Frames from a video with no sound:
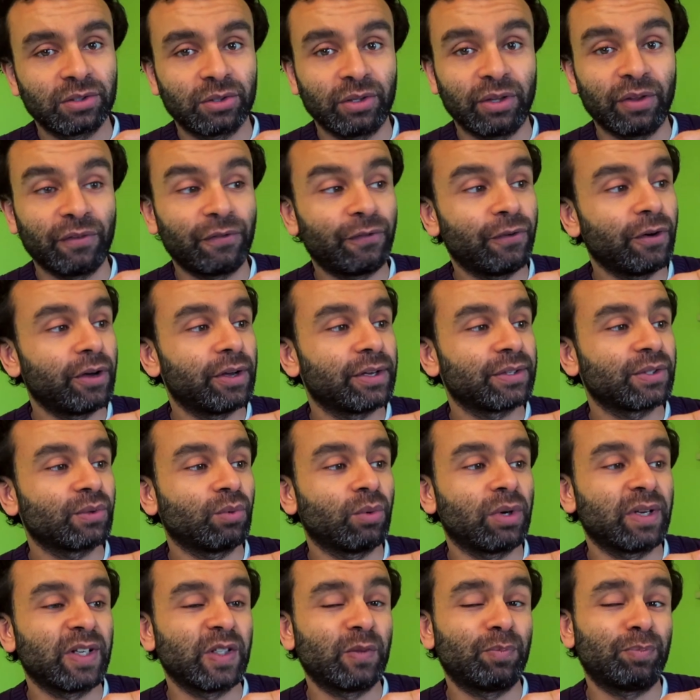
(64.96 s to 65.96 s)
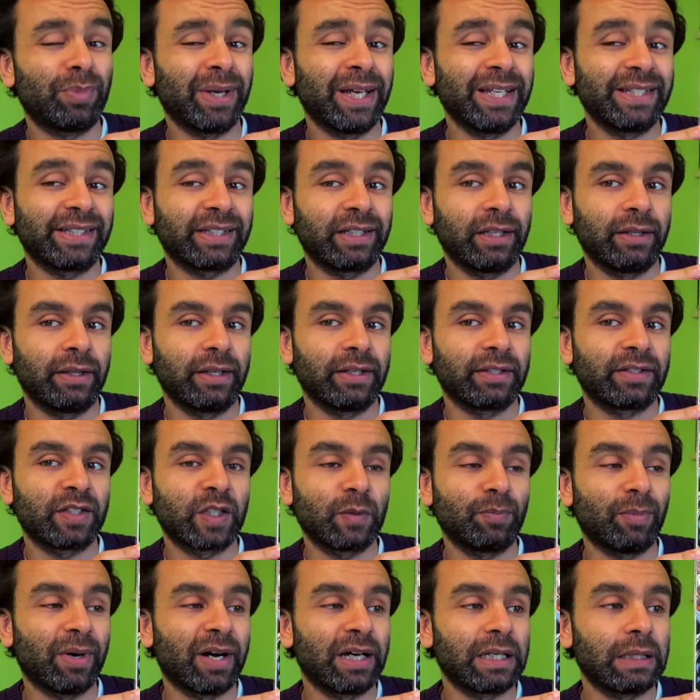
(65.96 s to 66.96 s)
So the first one is basically this
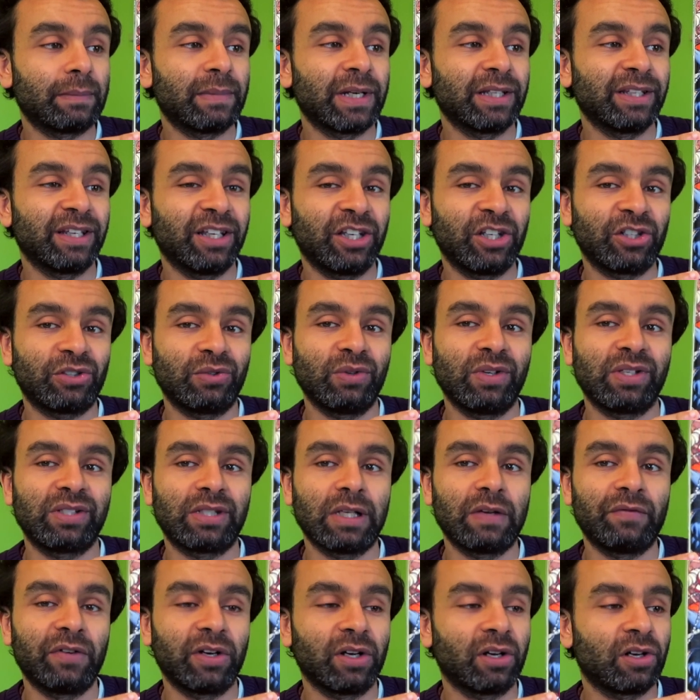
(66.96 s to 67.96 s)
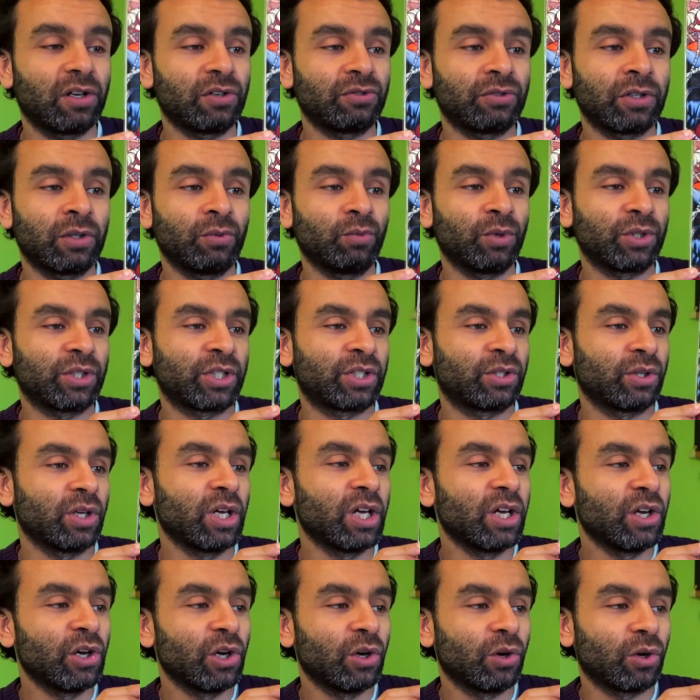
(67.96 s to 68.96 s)
Spider-Man issue 700,
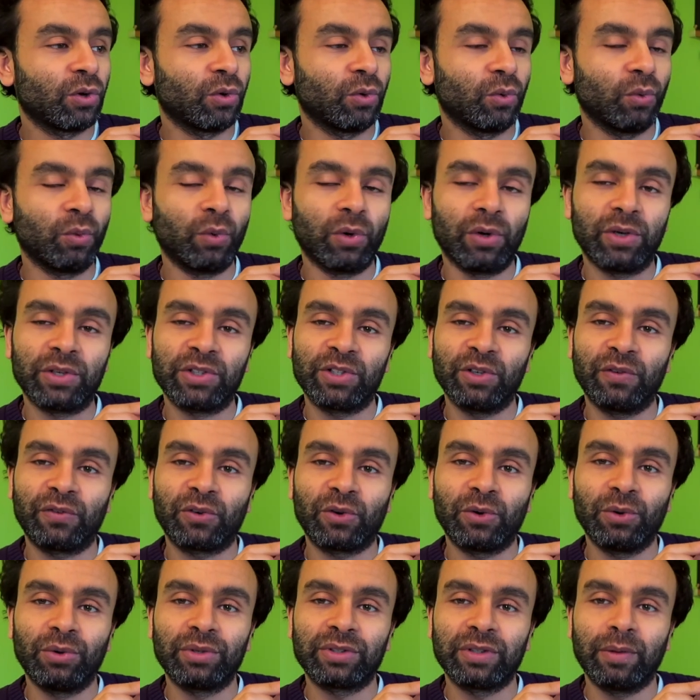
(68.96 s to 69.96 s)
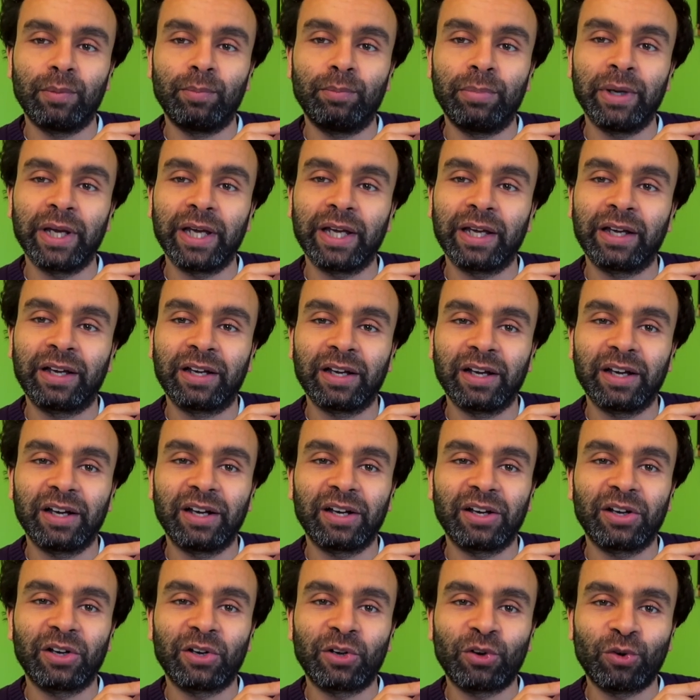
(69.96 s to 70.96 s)
which was, of course, a big,
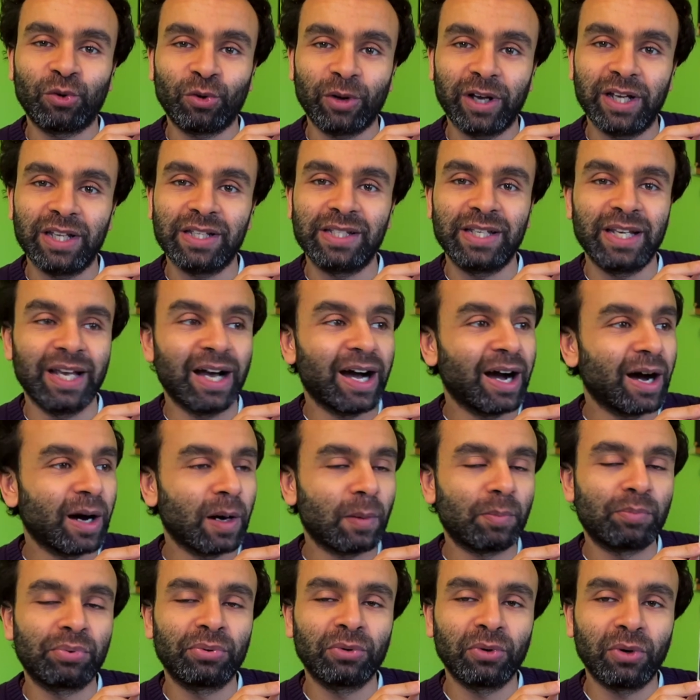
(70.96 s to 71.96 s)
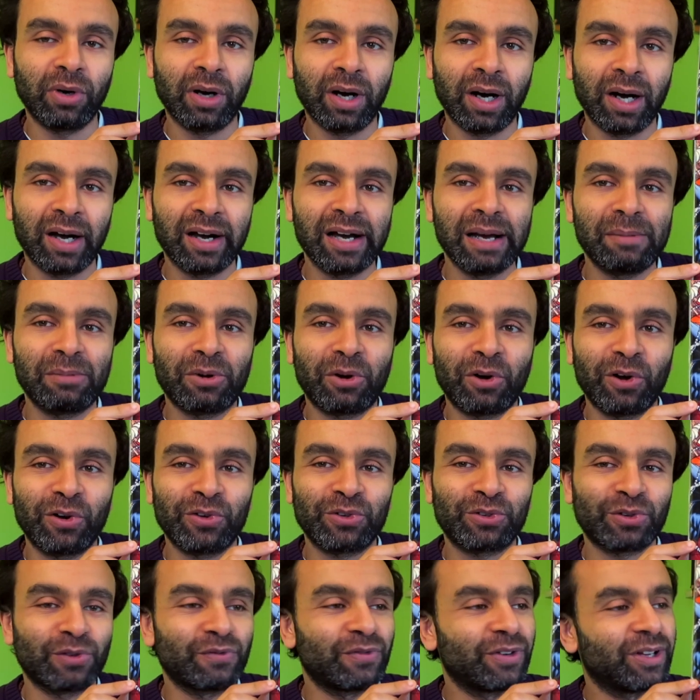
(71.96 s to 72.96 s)
crazy uproar, hype,
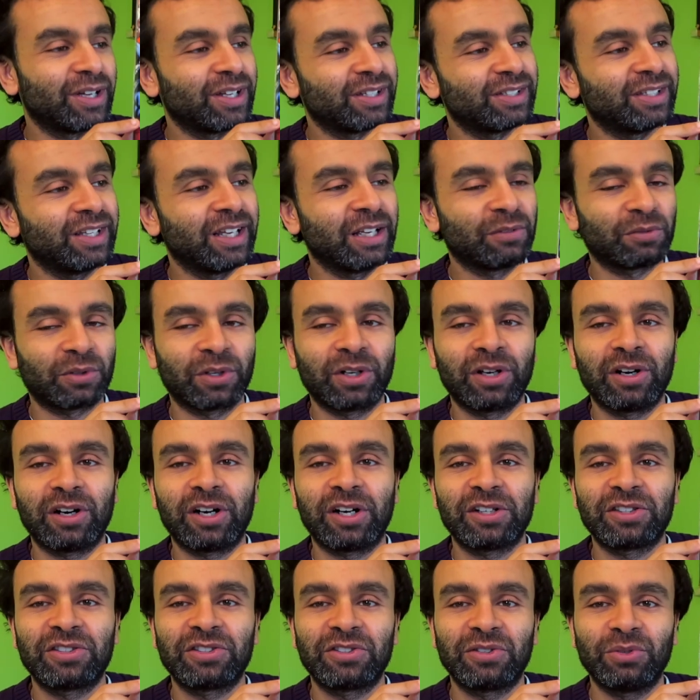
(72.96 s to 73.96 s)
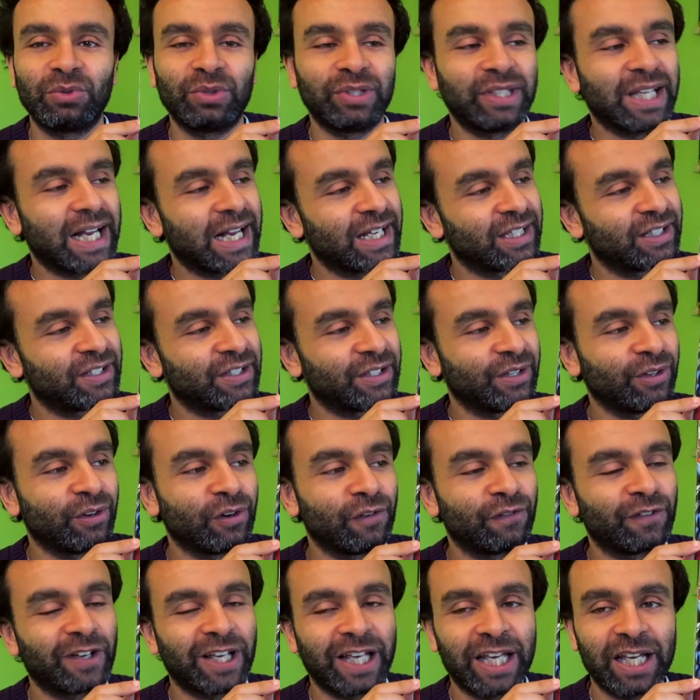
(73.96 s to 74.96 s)
controversy in regards to Dan
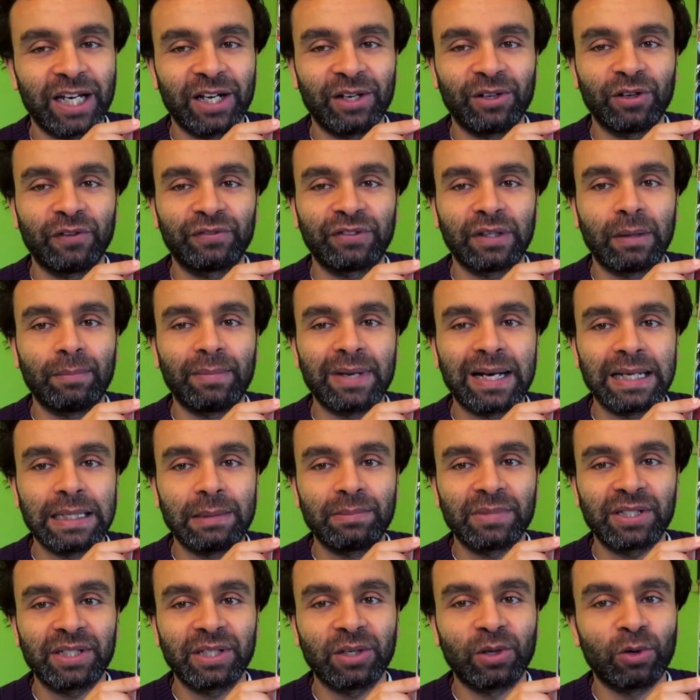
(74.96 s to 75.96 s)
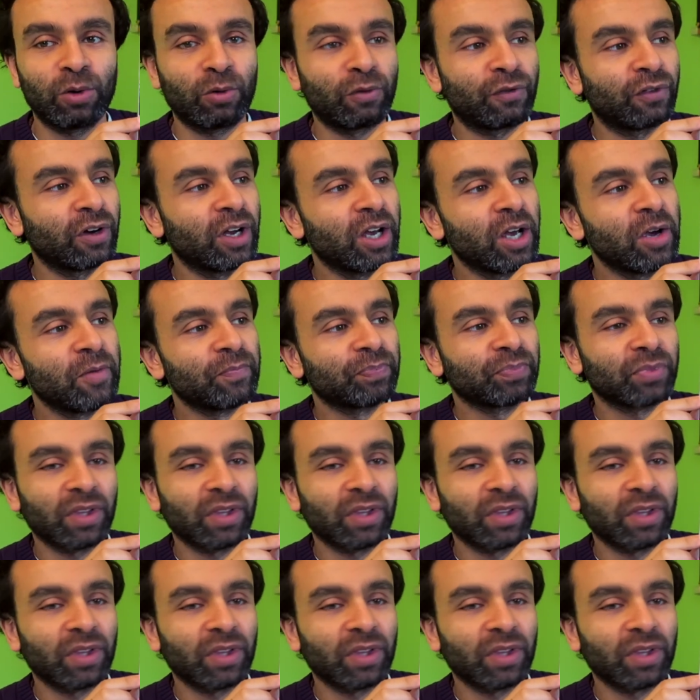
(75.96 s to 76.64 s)
Slott killing off the man himself,